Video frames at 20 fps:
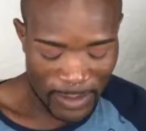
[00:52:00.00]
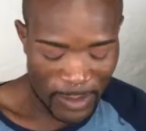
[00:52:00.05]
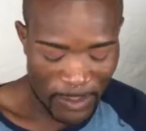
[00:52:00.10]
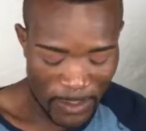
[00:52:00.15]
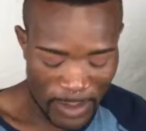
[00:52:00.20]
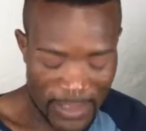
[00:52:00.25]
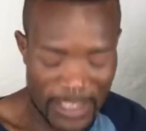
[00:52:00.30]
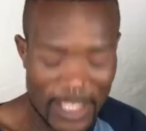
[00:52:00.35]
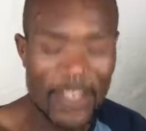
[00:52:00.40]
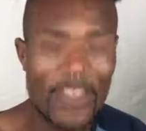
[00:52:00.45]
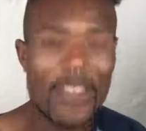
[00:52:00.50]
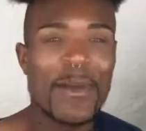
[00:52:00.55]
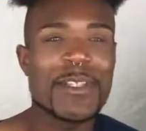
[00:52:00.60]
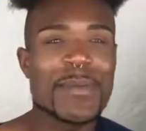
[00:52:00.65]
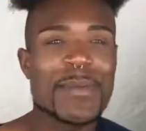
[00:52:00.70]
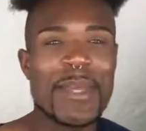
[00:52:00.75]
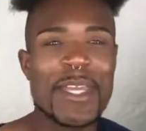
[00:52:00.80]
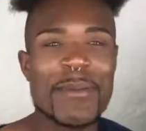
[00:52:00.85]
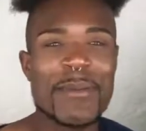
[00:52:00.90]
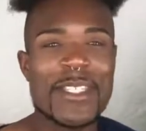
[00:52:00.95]
the ones that are the
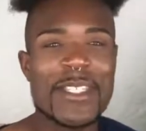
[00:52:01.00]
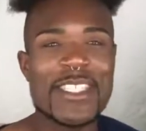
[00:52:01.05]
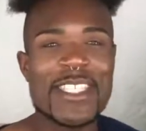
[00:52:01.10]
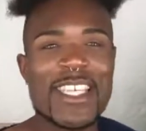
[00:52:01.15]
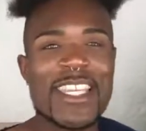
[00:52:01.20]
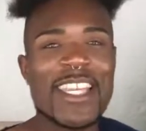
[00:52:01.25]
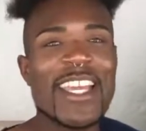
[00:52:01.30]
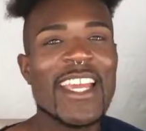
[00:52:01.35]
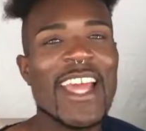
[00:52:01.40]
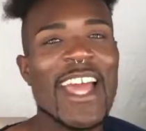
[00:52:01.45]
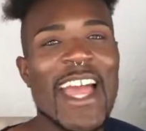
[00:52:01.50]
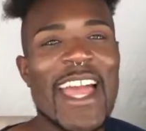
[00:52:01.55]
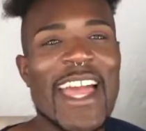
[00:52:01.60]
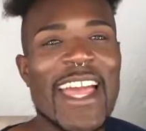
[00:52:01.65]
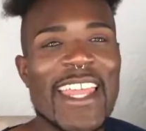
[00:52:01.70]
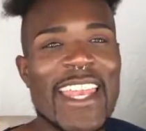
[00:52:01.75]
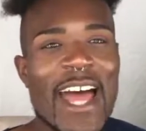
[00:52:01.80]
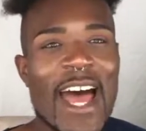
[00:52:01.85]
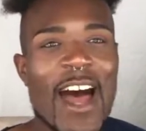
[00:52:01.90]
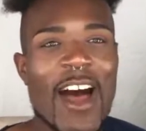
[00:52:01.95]
most pigmented.
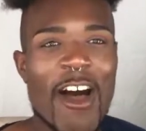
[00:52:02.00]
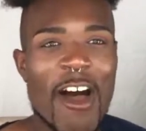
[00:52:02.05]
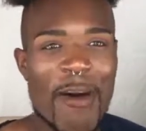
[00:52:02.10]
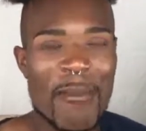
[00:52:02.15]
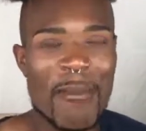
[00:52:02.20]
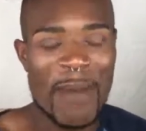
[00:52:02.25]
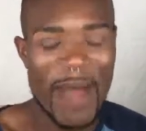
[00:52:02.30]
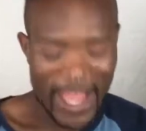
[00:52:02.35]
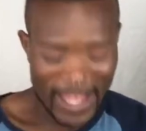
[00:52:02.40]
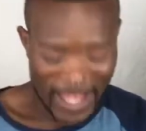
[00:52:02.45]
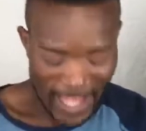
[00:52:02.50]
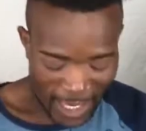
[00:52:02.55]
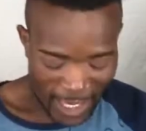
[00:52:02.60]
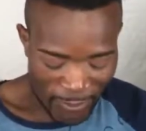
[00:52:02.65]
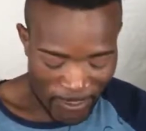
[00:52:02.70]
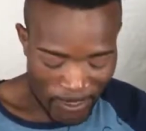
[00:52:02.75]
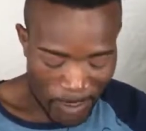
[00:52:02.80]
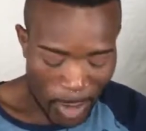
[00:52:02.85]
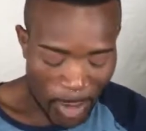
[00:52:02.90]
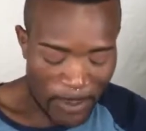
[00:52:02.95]
And I kind
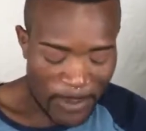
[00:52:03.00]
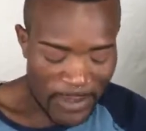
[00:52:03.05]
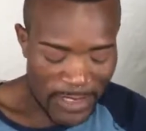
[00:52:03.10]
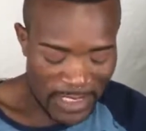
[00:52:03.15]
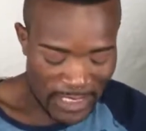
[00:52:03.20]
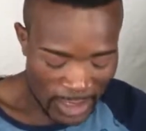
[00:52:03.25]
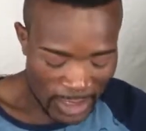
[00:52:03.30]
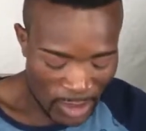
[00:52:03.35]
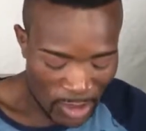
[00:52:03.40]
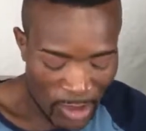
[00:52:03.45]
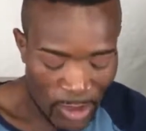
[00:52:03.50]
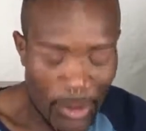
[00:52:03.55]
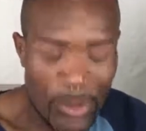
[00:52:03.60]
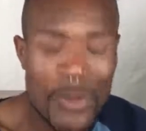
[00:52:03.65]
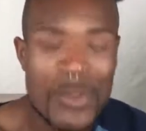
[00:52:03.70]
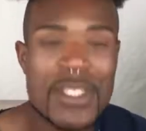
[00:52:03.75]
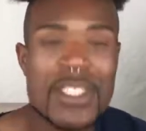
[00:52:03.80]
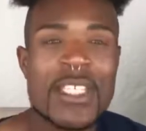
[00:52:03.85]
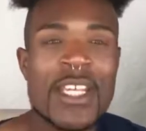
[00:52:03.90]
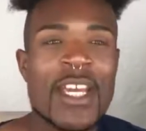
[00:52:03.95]
of purposely
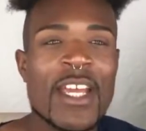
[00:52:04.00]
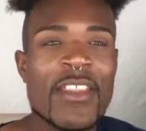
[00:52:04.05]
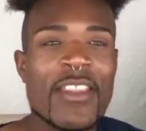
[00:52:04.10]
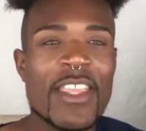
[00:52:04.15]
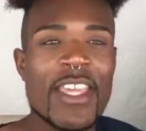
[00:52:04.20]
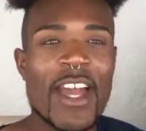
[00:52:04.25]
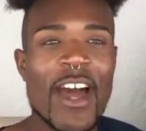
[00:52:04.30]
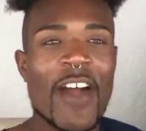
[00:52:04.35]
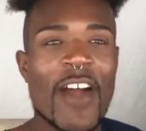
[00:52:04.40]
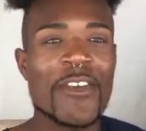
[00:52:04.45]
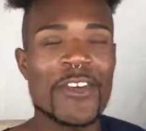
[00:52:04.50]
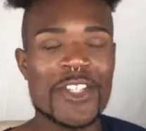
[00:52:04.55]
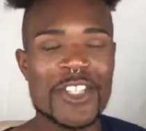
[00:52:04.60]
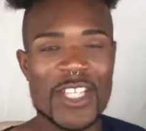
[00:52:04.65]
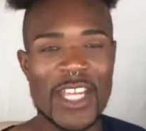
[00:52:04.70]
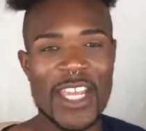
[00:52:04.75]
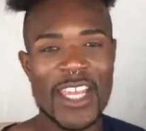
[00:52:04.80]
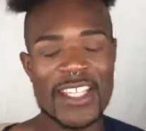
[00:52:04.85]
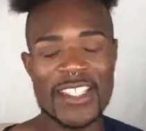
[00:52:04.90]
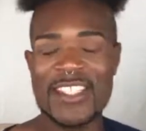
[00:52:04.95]
used the other
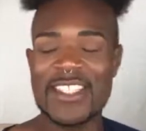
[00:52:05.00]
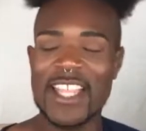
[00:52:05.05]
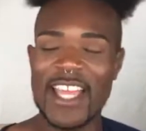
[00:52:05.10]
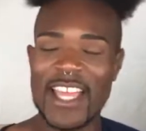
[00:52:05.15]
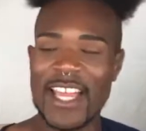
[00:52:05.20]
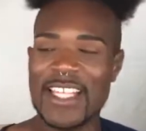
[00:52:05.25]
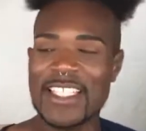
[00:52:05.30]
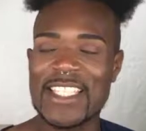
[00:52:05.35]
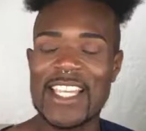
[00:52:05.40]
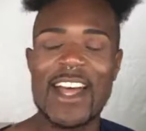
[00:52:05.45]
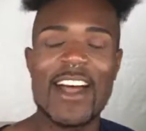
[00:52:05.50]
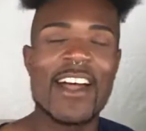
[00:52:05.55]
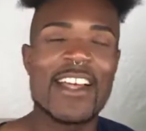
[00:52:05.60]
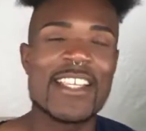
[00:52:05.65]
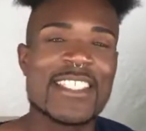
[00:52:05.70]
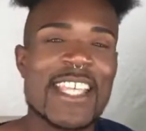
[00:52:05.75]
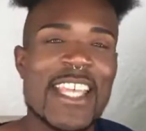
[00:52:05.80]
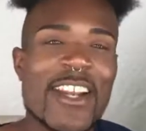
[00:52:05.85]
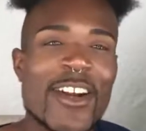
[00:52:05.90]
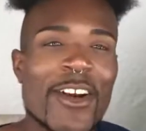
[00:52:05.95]
shades. Like I
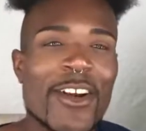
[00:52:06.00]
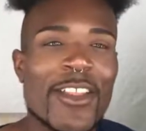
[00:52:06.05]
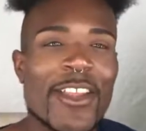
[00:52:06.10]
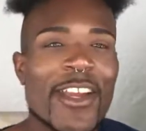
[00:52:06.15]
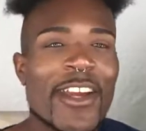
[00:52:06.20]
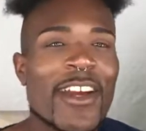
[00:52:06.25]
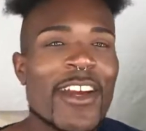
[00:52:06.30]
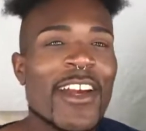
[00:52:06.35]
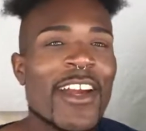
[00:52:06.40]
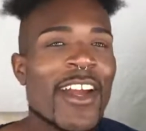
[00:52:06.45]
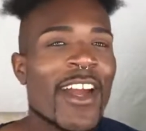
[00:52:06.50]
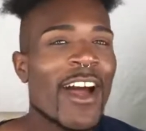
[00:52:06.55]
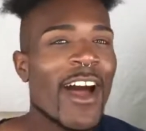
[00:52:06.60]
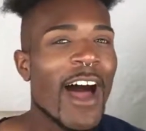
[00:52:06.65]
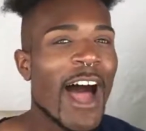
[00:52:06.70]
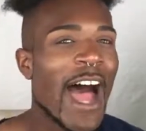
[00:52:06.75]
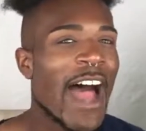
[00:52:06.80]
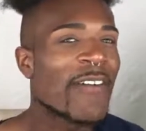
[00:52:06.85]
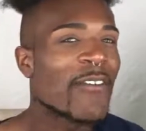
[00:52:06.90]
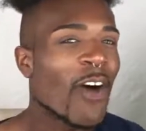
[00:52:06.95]
said earlier,
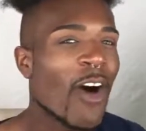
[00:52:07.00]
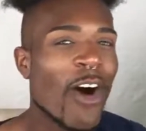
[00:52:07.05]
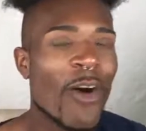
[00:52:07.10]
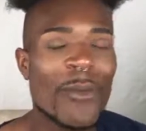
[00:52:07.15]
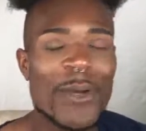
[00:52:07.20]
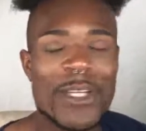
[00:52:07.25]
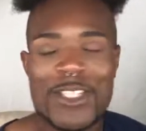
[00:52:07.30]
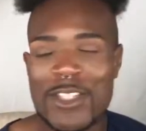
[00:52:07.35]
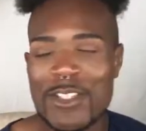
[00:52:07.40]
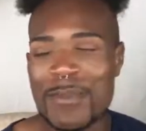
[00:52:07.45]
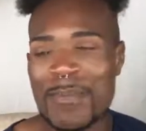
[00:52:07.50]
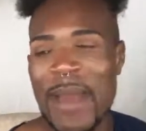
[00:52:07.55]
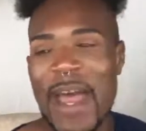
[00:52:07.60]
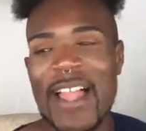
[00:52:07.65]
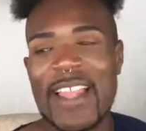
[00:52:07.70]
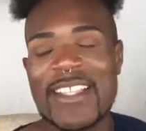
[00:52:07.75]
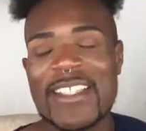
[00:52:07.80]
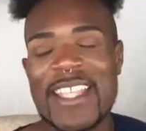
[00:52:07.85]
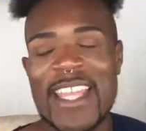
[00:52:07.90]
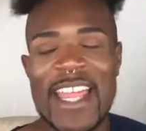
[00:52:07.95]
I've always used
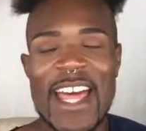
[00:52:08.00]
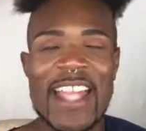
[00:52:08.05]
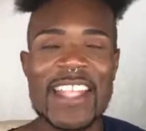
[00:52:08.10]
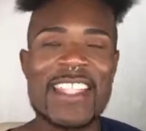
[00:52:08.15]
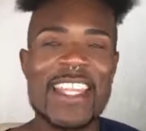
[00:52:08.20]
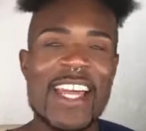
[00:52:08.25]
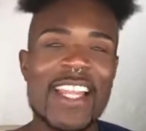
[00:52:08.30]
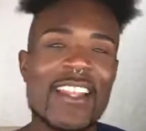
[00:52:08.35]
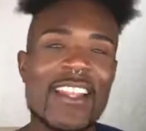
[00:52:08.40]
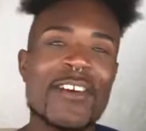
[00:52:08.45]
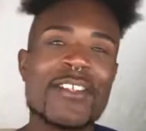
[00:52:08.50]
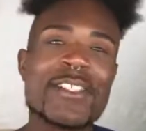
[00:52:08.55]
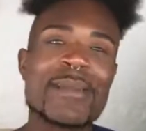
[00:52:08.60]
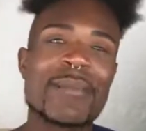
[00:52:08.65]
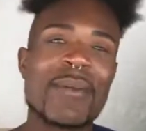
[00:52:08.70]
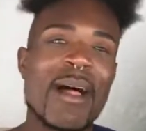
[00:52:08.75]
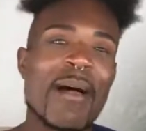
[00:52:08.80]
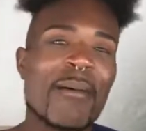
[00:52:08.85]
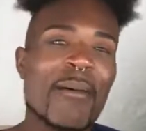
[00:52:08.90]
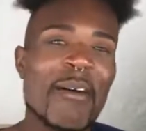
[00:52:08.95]
palettes that had yellows and
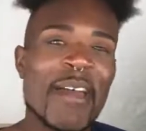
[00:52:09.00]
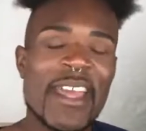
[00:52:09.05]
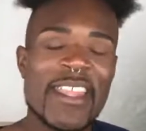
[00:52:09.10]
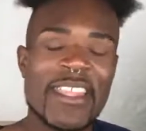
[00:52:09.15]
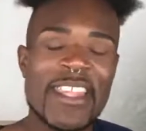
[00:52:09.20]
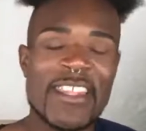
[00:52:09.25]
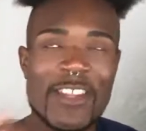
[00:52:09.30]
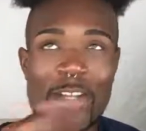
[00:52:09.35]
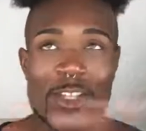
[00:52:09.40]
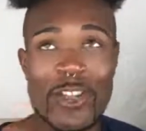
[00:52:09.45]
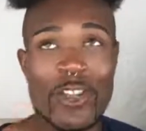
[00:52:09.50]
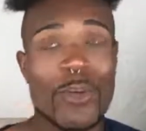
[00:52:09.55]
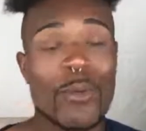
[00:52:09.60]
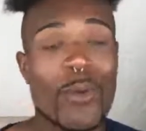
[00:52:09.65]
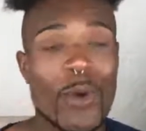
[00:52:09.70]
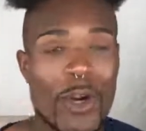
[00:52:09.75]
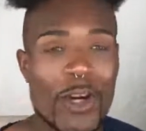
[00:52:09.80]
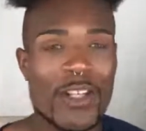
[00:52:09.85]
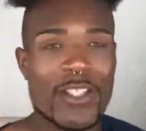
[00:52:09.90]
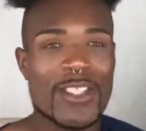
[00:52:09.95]
blah, and then the
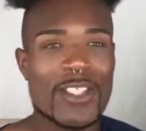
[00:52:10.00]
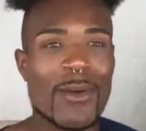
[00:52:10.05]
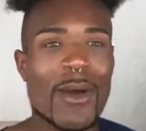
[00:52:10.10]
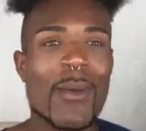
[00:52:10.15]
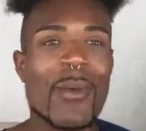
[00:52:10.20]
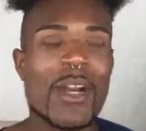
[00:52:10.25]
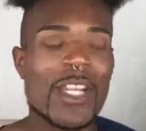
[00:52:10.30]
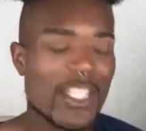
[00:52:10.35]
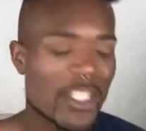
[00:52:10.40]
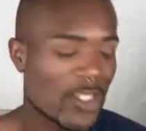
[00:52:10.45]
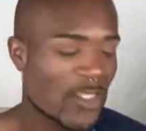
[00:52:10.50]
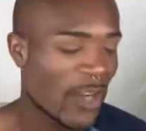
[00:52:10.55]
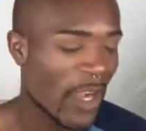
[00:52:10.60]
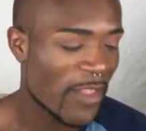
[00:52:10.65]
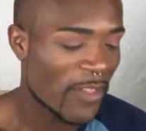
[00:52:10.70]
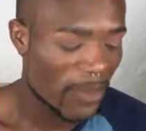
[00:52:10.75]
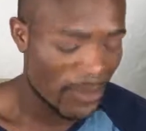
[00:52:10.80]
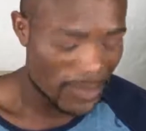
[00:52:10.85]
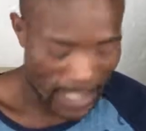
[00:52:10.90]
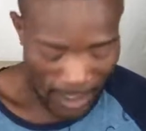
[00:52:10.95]
worst. So I wanted to
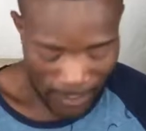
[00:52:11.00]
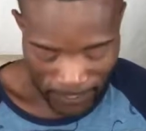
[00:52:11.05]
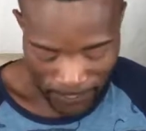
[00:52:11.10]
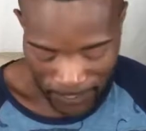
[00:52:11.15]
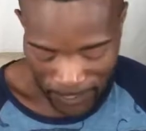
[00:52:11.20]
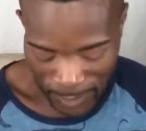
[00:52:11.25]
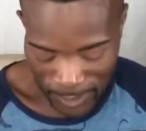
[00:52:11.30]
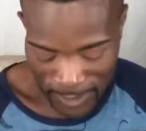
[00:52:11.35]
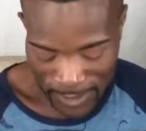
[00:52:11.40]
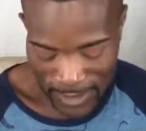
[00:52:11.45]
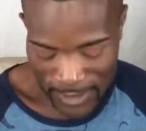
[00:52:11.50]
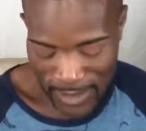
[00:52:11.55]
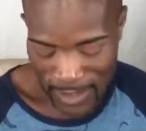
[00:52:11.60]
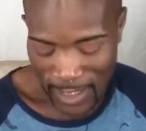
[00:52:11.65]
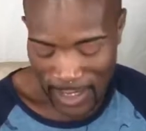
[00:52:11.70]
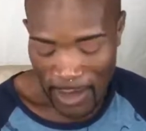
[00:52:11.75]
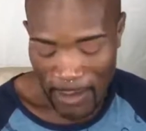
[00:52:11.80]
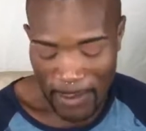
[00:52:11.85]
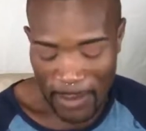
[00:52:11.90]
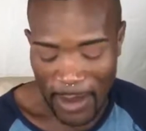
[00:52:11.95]
try those out first.
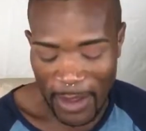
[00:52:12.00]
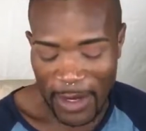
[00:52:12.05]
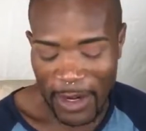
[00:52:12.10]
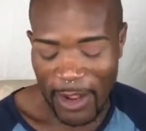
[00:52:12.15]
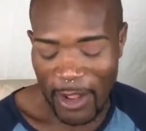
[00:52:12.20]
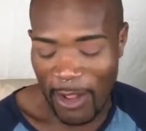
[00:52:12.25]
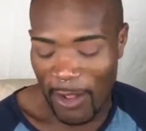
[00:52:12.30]
But